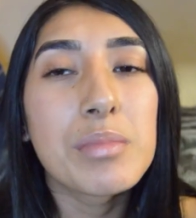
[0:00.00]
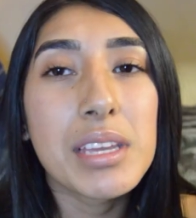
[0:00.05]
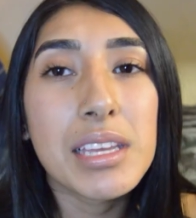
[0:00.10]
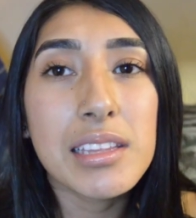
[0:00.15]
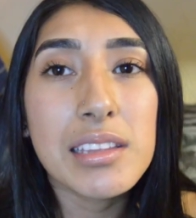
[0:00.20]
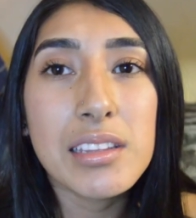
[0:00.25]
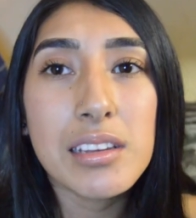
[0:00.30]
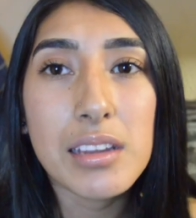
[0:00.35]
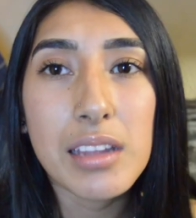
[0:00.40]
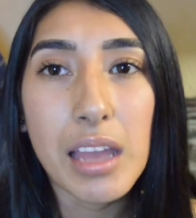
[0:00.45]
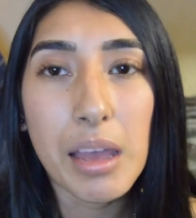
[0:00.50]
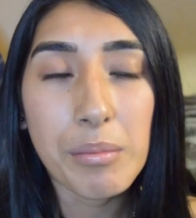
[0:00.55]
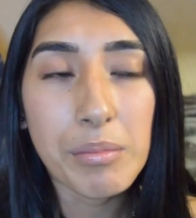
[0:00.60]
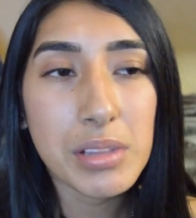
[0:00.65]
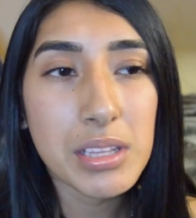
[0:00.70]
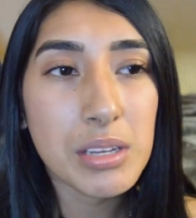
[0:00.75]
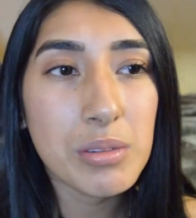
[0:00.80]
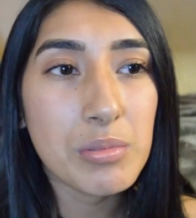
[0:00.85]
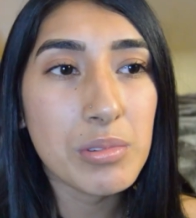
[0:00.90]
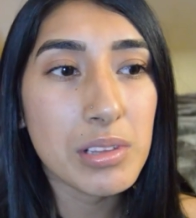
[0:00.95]
Me and
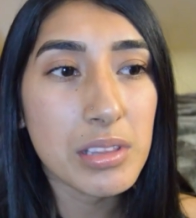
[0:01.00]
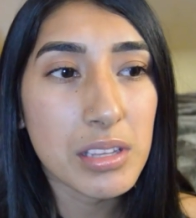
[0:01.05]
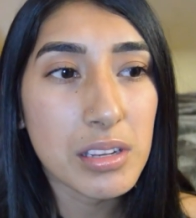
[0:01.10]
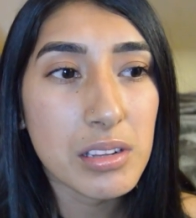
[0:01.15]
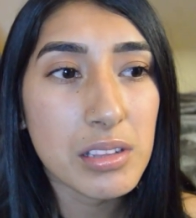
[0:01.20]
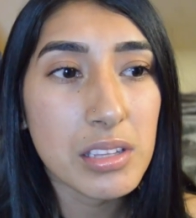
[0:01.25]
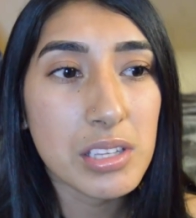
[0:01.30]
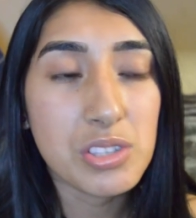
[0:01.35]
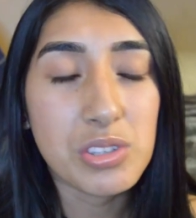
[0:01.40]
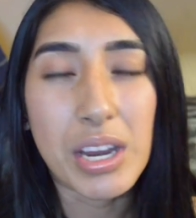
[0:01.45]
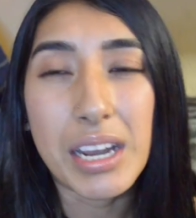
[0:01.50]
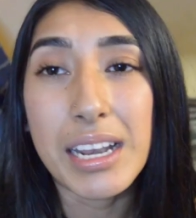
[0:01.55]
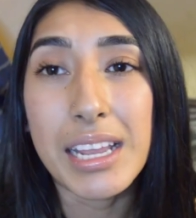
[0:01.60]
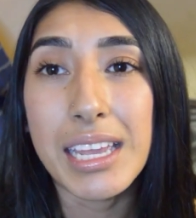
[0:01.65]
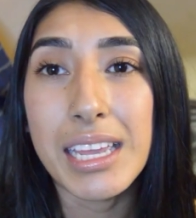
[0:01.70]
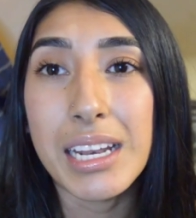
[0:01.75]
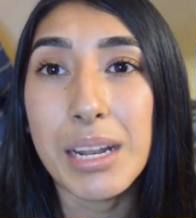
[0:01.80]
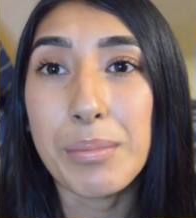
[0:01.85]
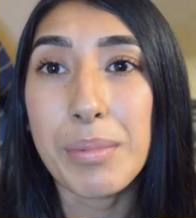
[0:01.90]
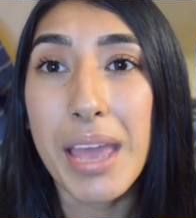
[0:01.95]
Emily were literally trying to
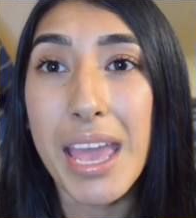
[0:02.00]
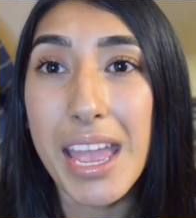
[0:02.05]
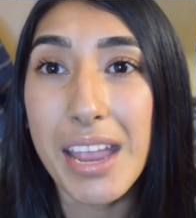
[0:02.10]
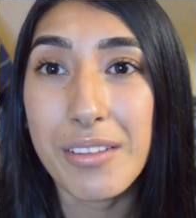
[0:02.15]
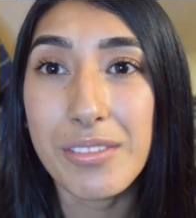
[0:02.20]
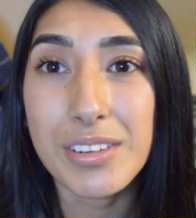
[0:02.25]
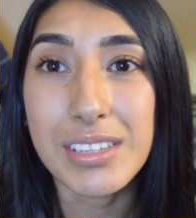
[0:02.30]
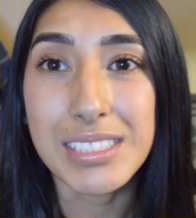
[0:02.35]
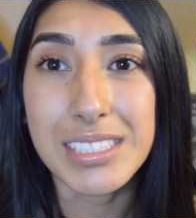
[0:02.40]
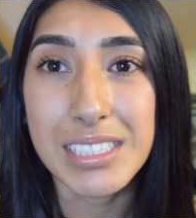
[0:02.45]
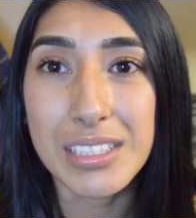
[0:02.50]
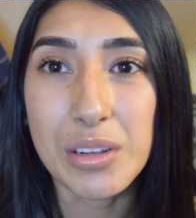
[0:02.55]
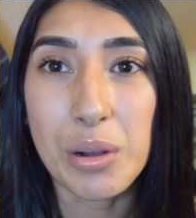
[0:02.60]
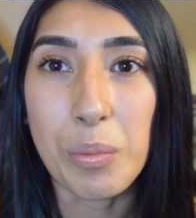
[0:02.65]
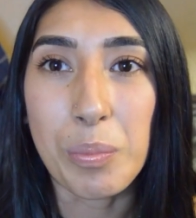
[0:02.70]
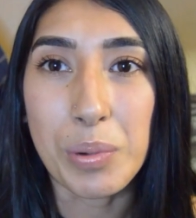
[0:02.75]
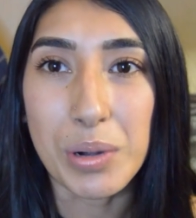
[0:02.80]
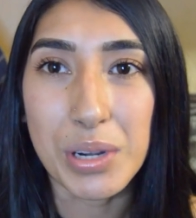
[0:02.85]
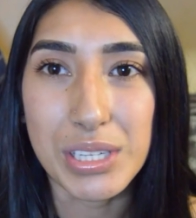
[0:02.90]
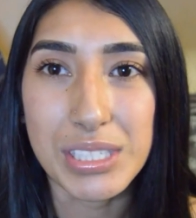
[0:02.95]
hit up every
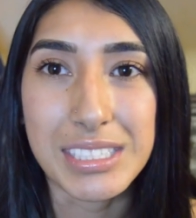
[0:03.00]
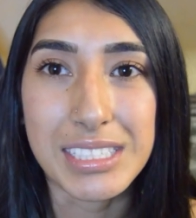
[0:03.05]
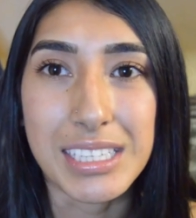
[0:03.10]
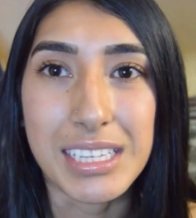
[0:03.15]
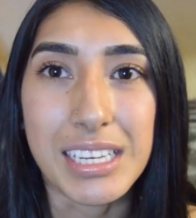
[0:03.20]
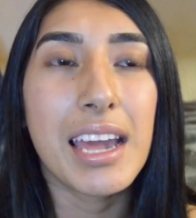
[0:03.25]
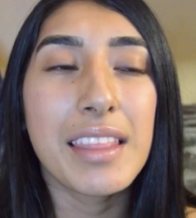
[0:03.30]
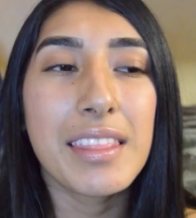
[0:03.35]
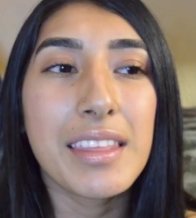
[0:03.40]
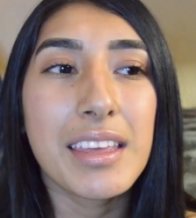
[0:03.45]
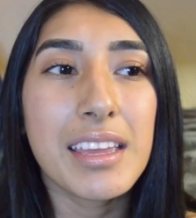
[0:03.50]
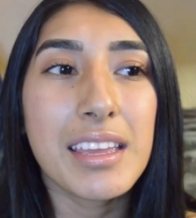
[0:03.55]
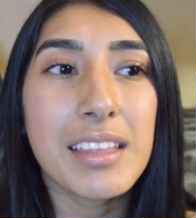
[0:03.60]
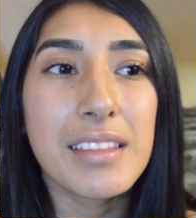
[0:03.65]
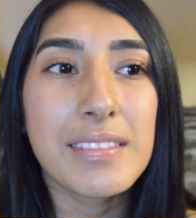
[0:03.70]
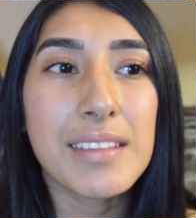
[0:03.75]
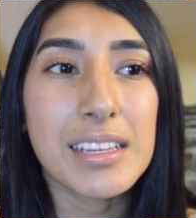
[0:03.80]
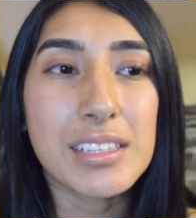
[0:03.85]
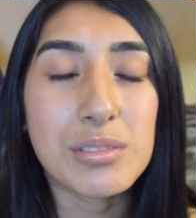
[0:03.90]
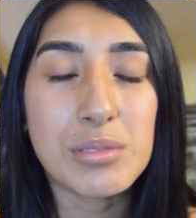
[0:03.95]
single person. And
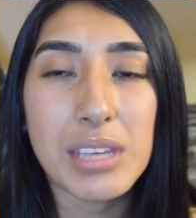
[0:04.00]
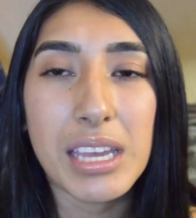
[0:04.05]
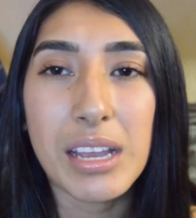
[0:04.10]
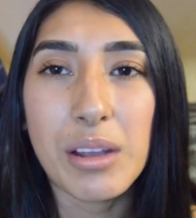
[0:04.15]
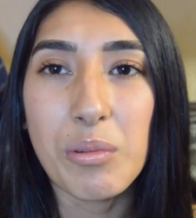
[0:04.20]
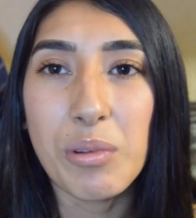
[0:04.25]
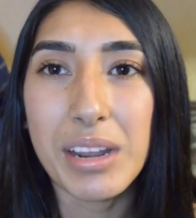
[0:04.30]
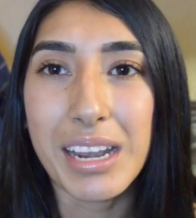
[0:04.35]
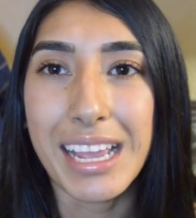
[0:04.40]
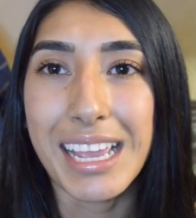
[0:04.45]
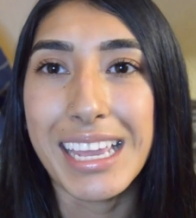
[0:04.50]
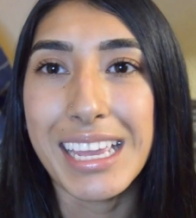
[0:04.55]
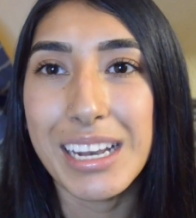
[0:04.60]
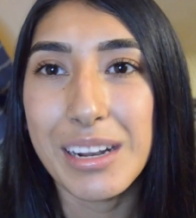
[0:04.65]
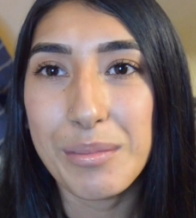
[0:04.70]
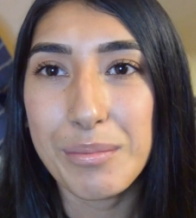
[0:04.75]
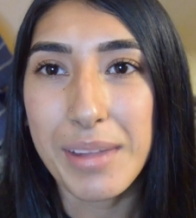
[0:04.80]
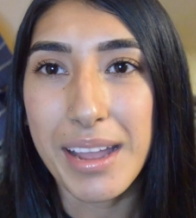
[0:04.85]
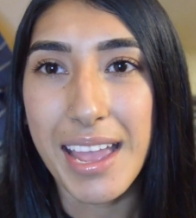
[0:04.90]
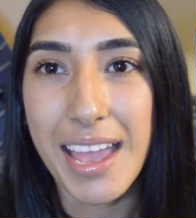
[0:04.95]
then that's like when I hit
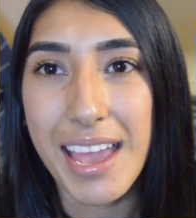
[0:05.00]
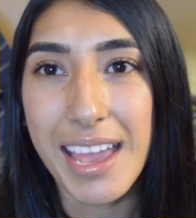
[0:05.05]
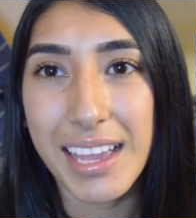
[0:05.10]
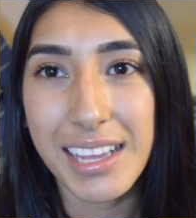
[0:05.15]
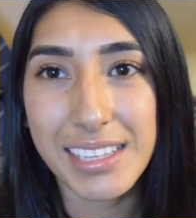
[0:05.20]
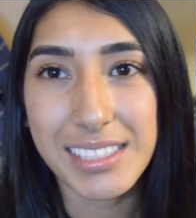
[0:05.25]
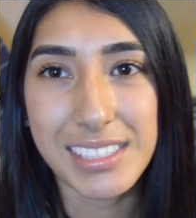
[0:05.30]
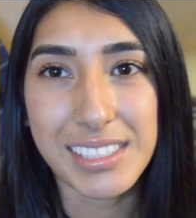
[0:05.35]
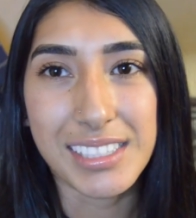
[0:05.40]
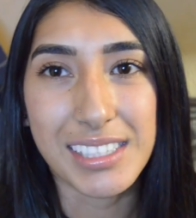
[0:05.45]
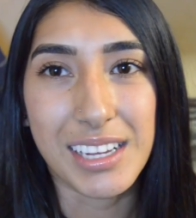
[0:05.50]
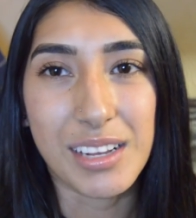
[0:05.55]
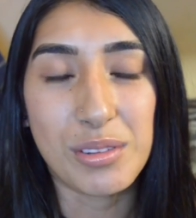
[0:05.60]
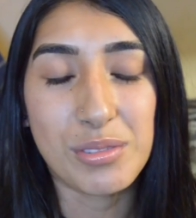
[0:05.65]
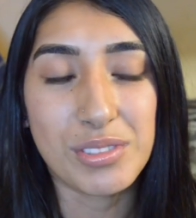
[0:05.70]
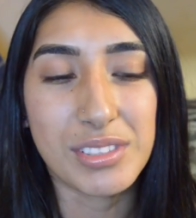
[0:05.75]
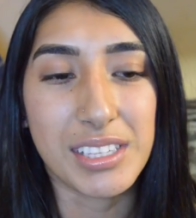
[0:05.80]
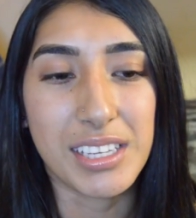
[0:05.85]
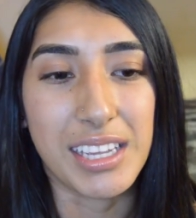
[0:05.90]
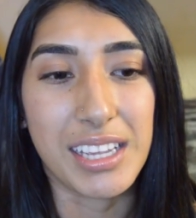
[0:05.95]
up my ex, and I
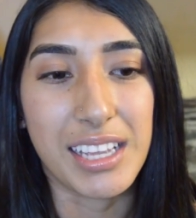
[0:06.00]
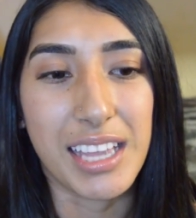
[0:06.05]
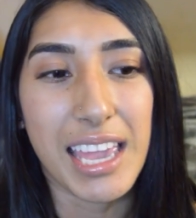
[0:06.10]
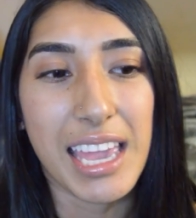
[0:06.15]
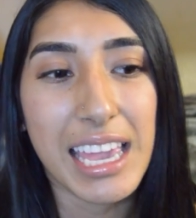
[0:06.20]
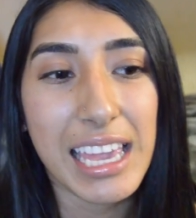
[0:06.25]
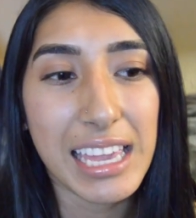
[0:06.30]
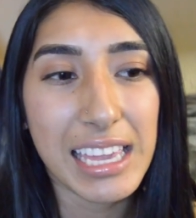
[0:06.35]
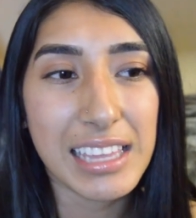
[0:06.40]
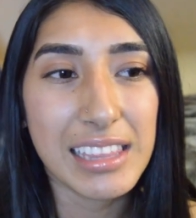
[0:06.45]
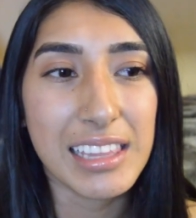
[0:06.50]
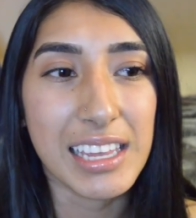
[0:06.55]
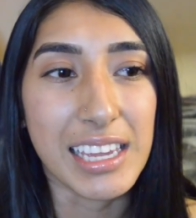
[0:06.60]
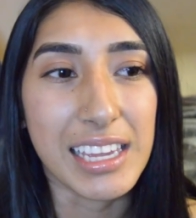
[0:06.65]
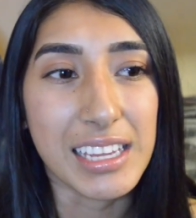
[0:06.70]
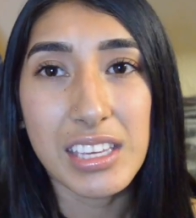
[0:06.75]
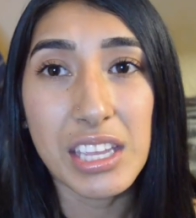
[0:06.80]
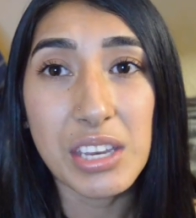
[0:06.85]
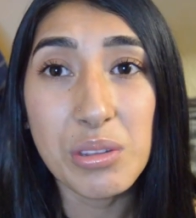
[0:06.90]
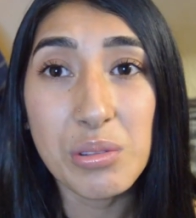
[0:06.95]
was like, hey,
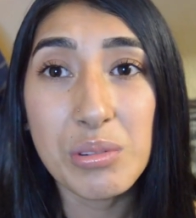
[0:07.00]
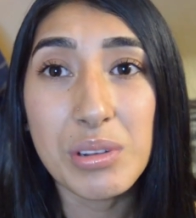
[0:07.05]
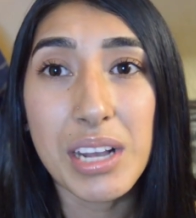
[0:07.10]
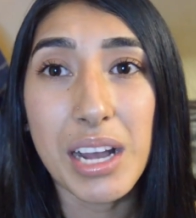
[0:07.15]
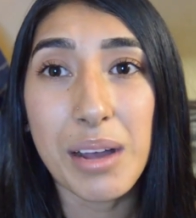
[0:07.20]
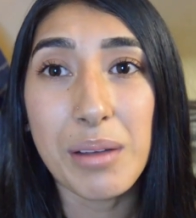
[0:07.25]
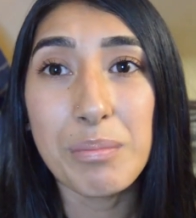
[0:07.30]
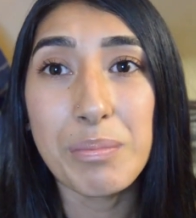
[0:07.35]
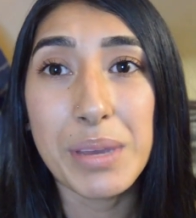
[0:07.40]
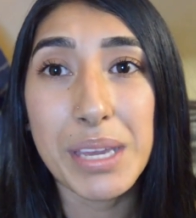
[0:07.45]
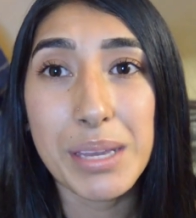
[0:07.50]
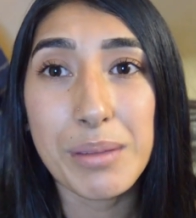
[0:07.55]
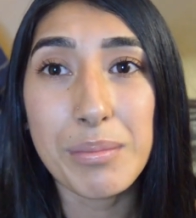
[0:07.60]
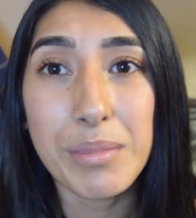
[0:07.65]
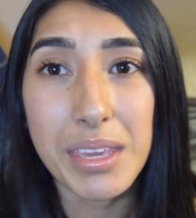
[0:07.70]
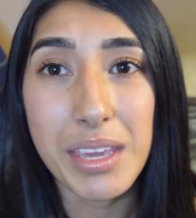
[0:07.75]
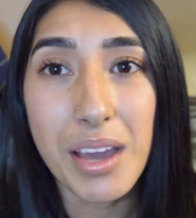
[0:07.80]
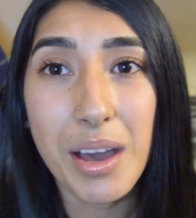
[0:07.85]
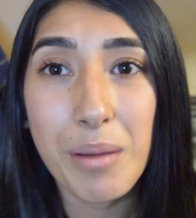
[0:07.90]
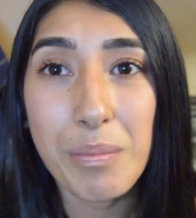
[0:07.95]
like, can you come pick
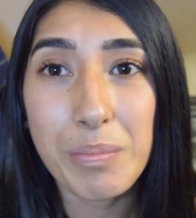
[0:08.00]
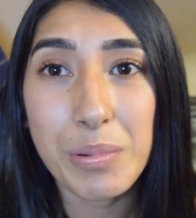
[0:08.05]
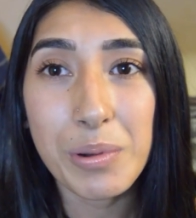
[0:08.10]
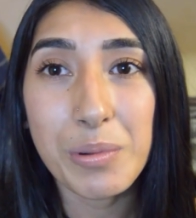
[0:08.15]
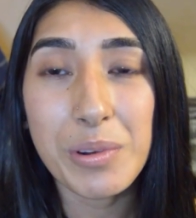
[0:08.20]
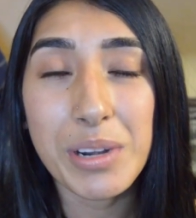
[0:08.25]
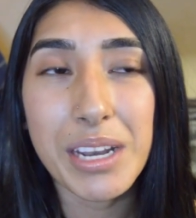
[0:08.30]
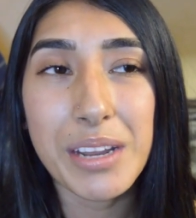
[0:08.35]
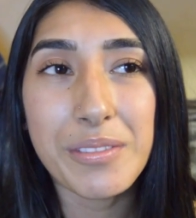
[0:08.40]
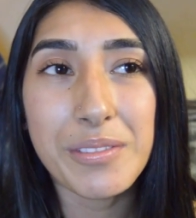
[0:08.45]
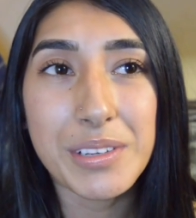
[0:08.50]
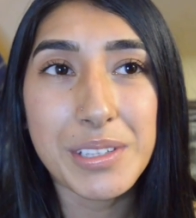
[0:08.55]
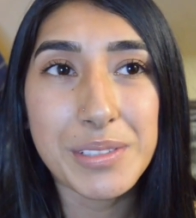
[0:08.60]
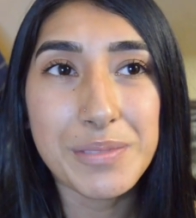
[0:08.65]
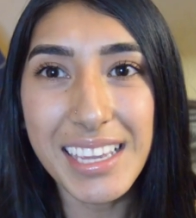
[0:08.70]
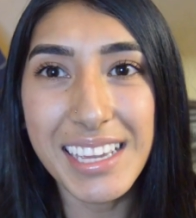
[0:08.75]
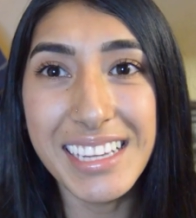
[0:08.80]
me up or whatever?